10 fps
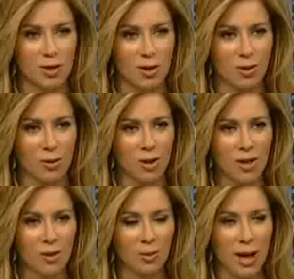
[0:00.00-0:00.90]
So
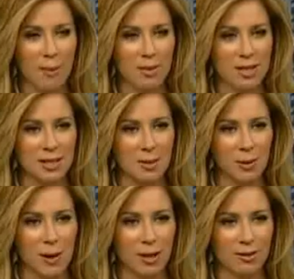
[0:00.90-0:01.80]
what happened this
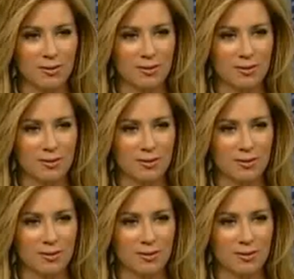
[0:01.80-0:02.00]
time around?